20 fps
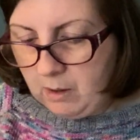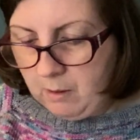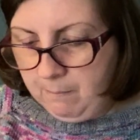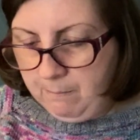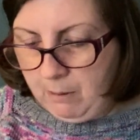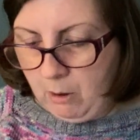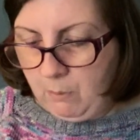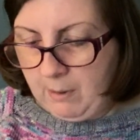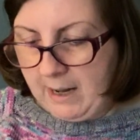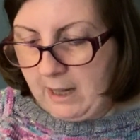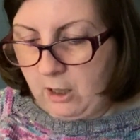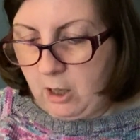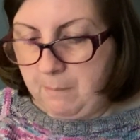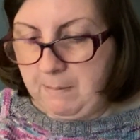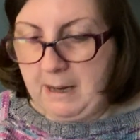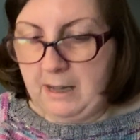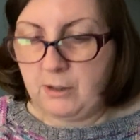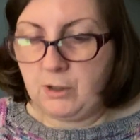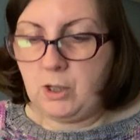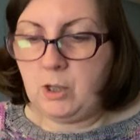But when I go
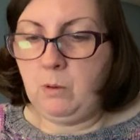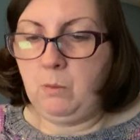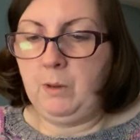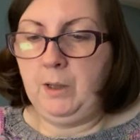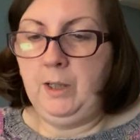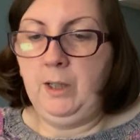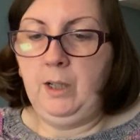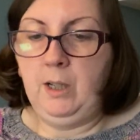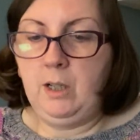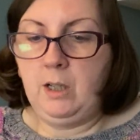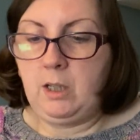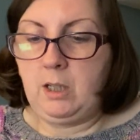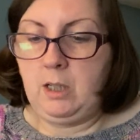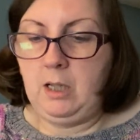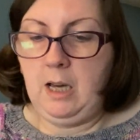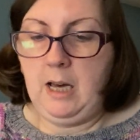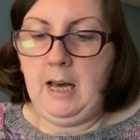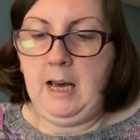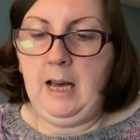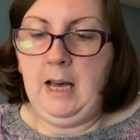back to work
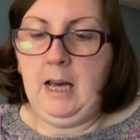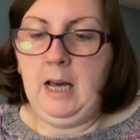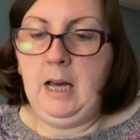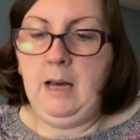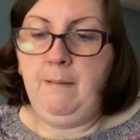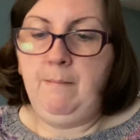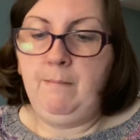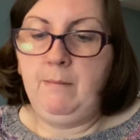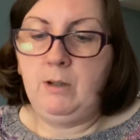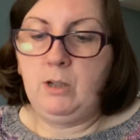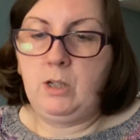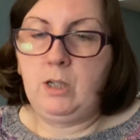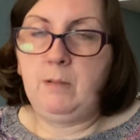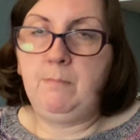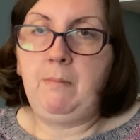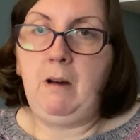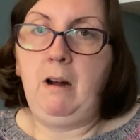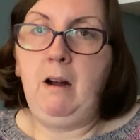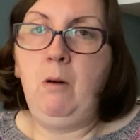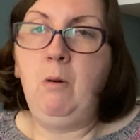
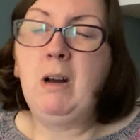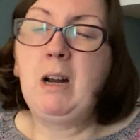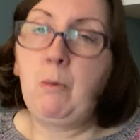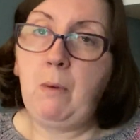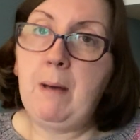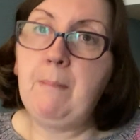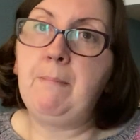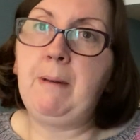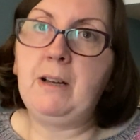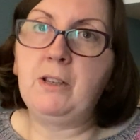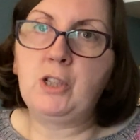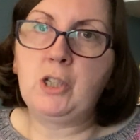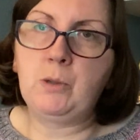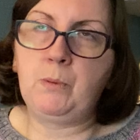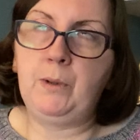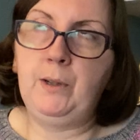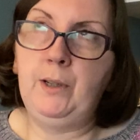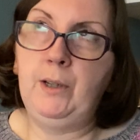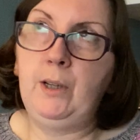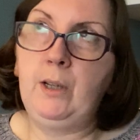tomorrow, well, I went back to
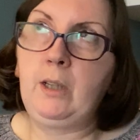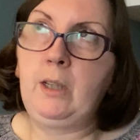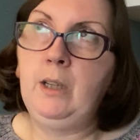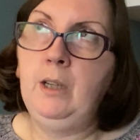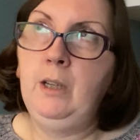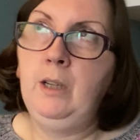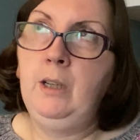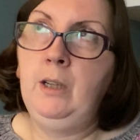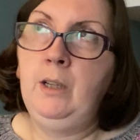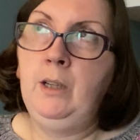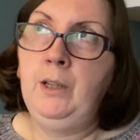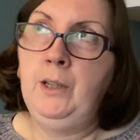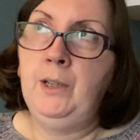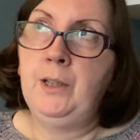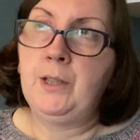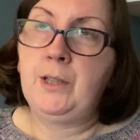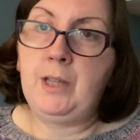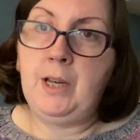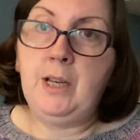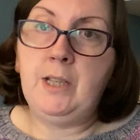work
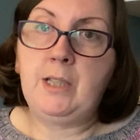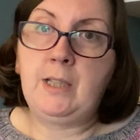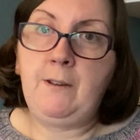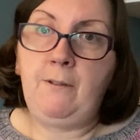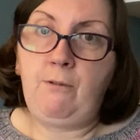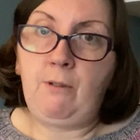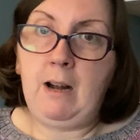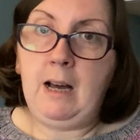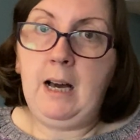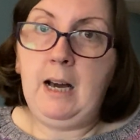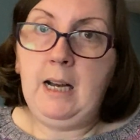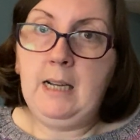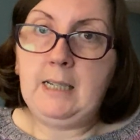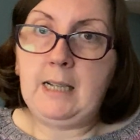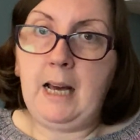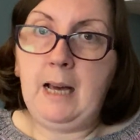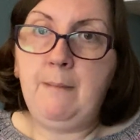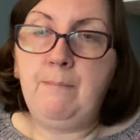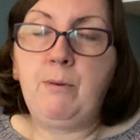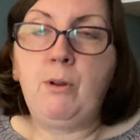Thursday,
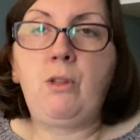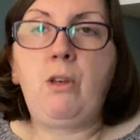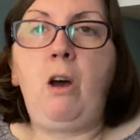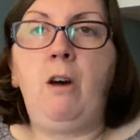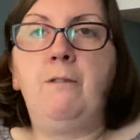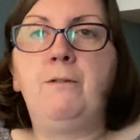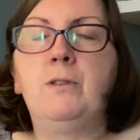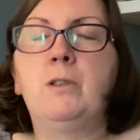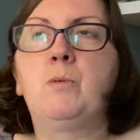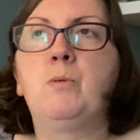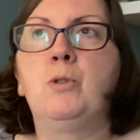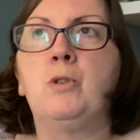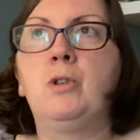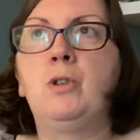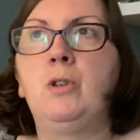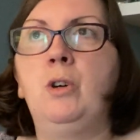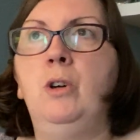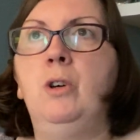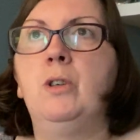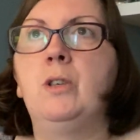Friday, but the office was
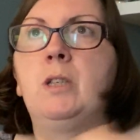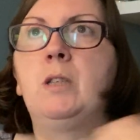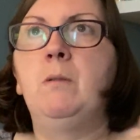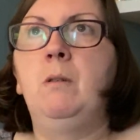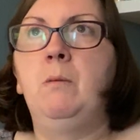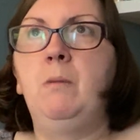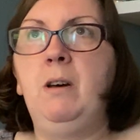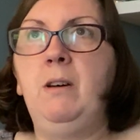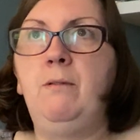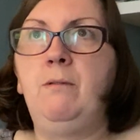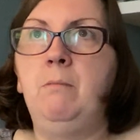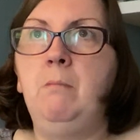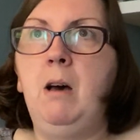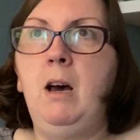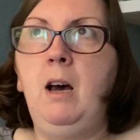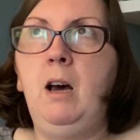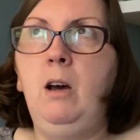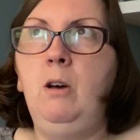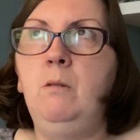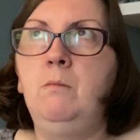shut, so I work from
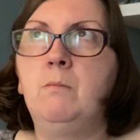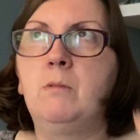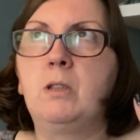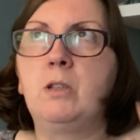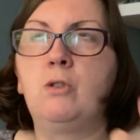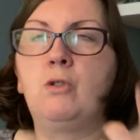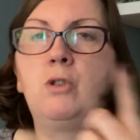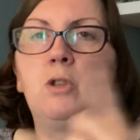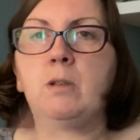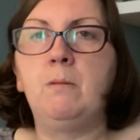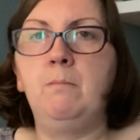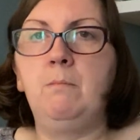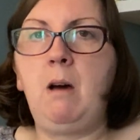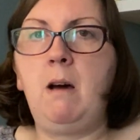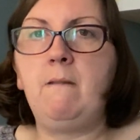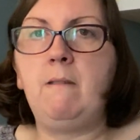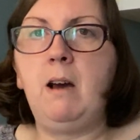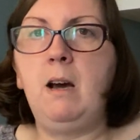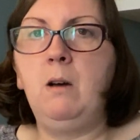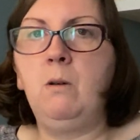home. So
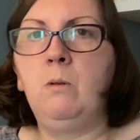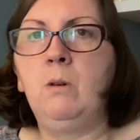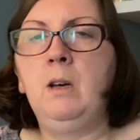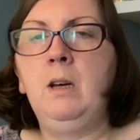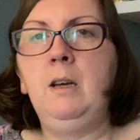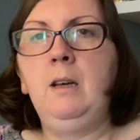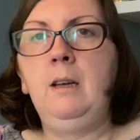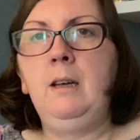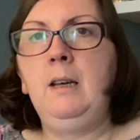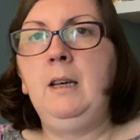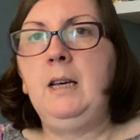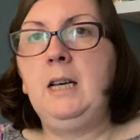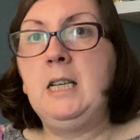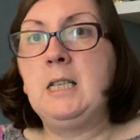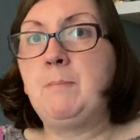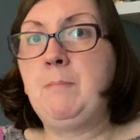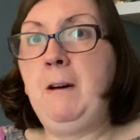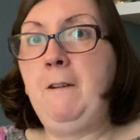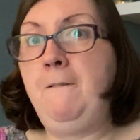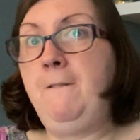tomorrow
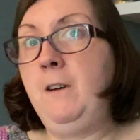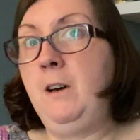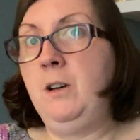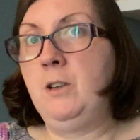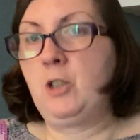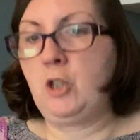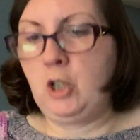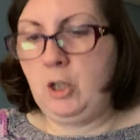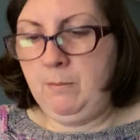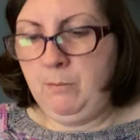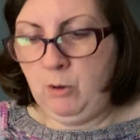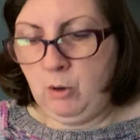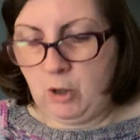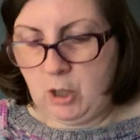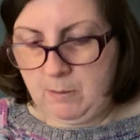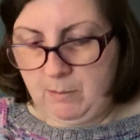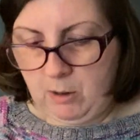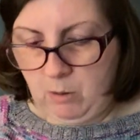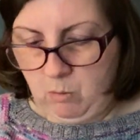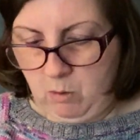is my first
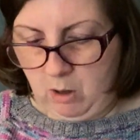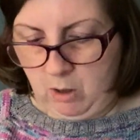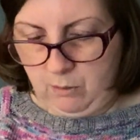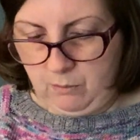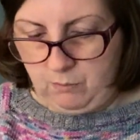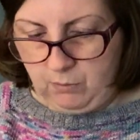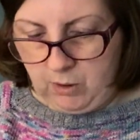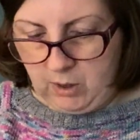commutable one.